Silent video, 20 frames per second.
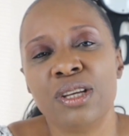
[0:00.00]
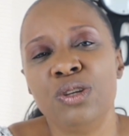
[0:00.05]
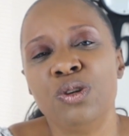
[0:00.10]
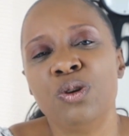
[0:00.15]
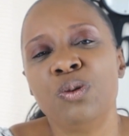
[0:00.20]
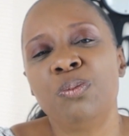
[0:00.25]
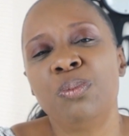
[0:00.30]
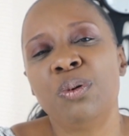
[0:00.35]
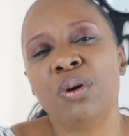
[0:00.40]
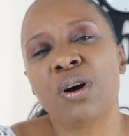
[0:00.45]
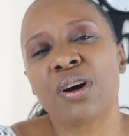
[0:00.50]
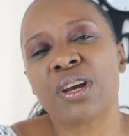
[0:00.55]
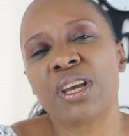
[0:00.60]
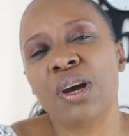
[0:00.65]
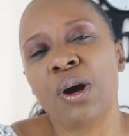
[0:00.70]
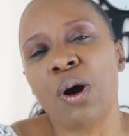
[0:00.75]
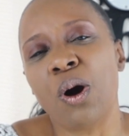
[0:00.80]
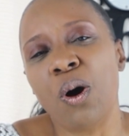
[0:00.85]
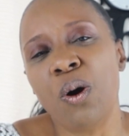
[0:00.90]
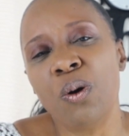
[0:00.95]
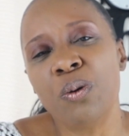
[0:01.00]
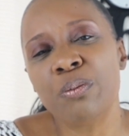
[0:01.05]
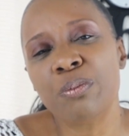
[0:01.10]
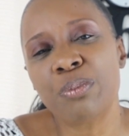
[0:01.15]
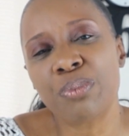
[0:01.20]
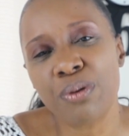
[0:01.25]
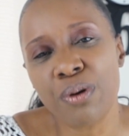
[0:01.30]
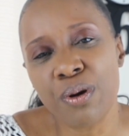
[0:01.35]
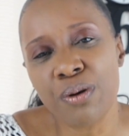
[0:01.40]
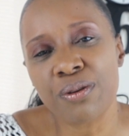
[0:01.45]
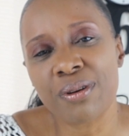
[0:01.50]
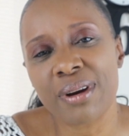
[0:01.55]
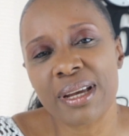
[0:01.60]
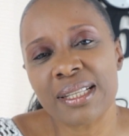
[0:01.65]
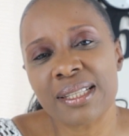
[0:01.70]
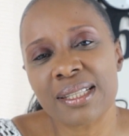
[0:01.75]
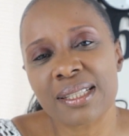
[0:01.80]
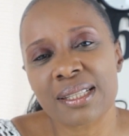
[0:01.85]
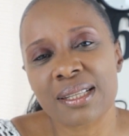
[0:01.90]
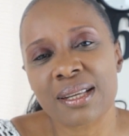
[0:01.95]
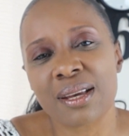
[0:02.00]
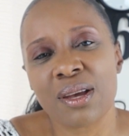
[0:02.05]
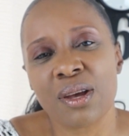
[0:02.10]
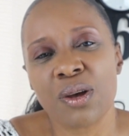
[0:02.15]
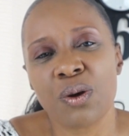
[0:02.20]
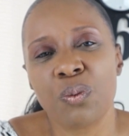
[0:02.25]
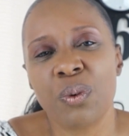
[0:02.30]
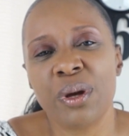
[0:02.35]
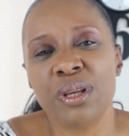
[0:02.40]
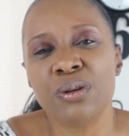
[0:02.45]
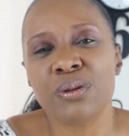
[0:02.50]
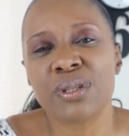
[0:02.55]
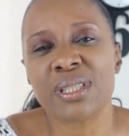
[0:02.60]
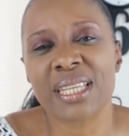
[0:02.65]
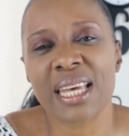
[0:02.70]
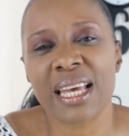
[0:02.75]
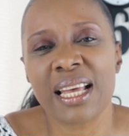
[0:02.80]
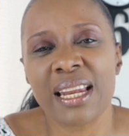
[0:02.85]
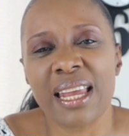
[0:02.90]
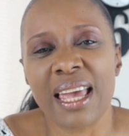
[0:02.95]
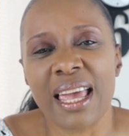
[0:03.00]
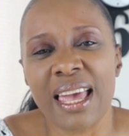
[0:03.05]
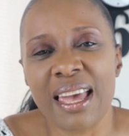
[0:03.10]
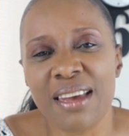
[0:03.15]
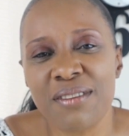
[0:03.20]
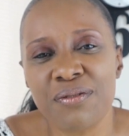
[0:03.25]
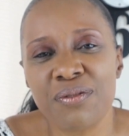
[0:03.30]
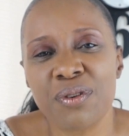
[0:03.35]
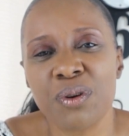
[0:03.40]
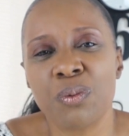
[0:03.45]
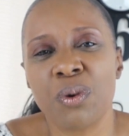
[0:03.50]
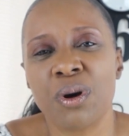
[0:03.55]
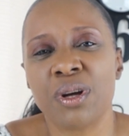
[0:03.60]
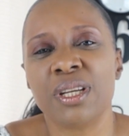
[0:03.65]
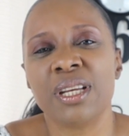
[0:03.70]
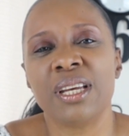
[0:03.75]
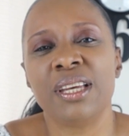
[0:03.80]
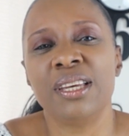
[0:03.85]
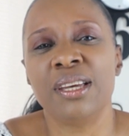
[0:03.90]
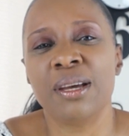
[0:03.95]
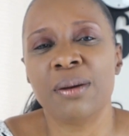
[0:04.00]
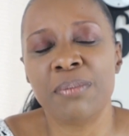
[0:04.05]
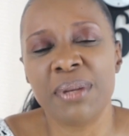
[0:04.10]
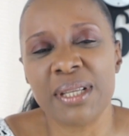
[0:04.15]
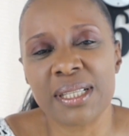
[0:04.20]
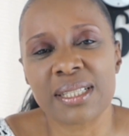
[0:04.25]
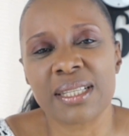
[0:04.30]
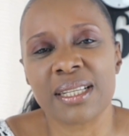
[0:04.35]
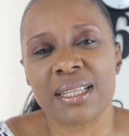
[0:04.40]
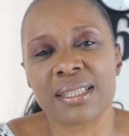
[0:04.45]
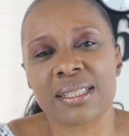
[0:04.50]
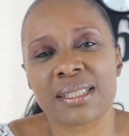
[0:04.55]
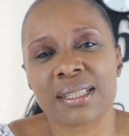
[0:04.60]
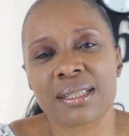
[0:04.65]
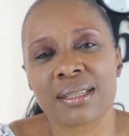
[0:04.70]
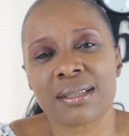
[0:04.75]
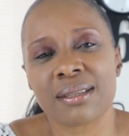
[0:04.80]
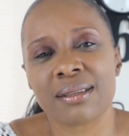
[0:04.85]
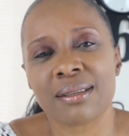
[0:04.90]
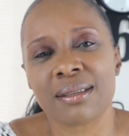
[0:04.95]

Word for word: You block your own progress when you tell everyone your business.